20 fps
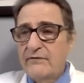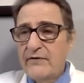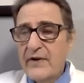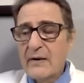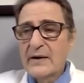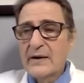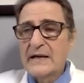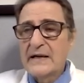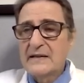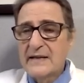
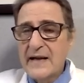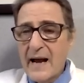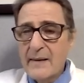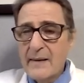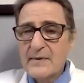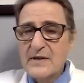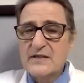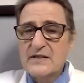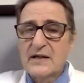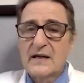very
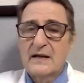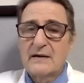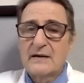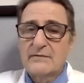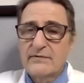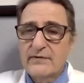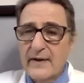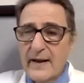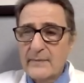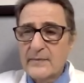damaging
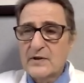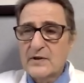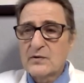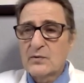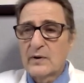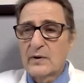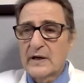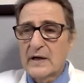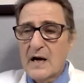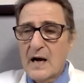
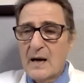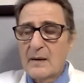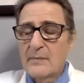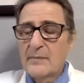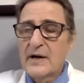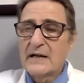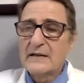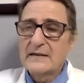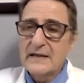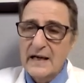inflammatory
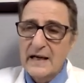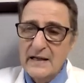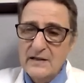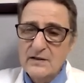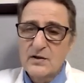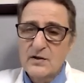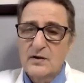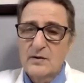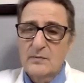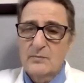compounds
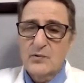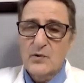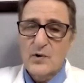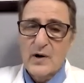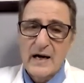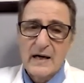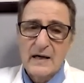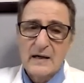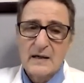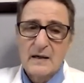into the
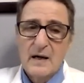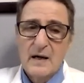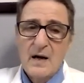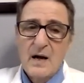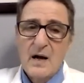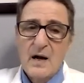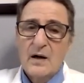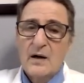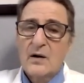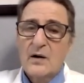brain
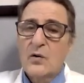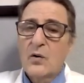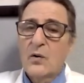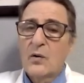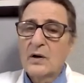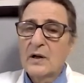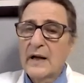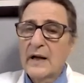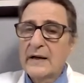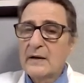
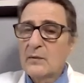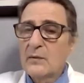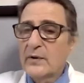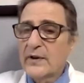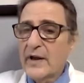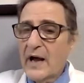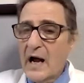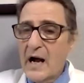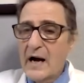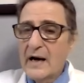correlated
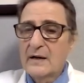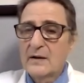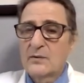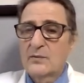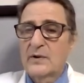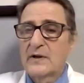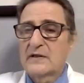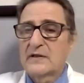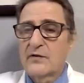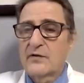with a higher
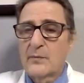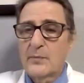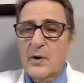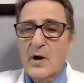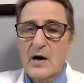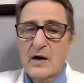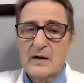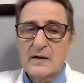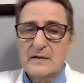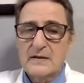risk for
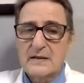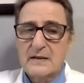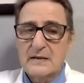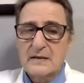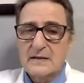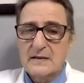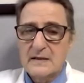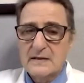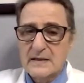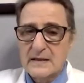
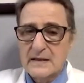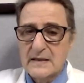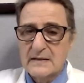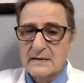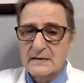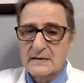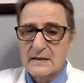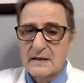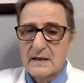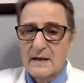Parkinson's
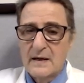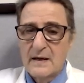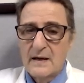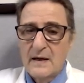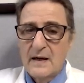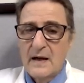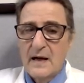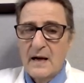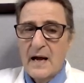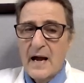disease.
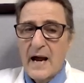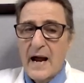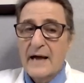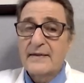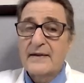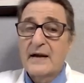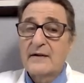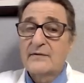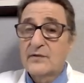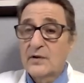
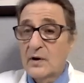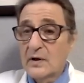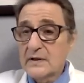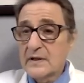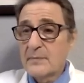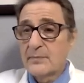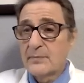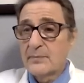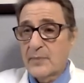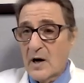And they've
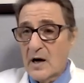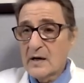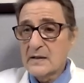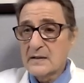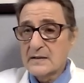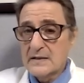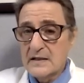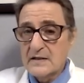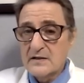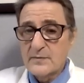looked at
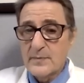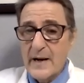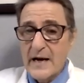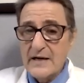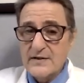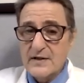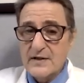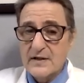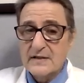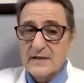Parkinson's
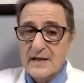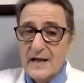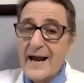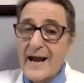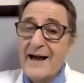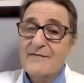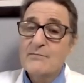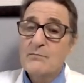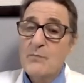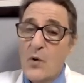patients, they
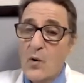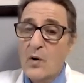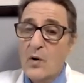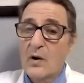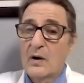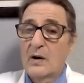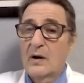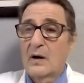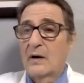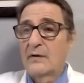have
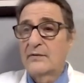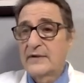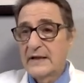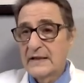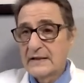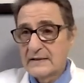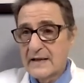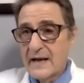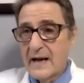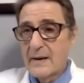more of
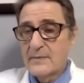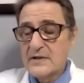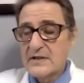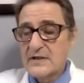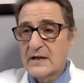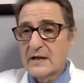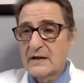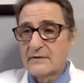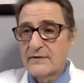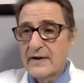these
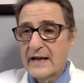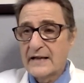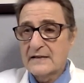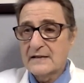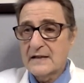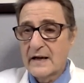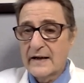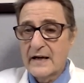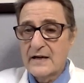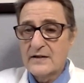damaging
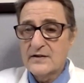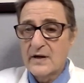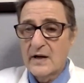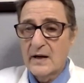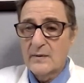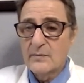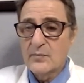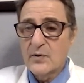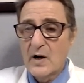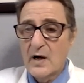advanced
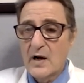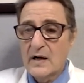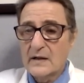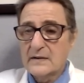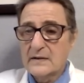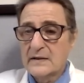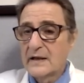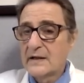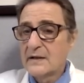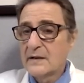glycation end
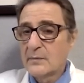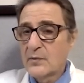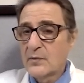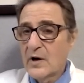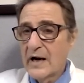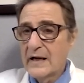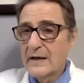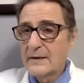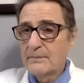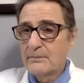products in the
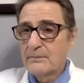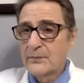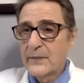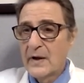brain.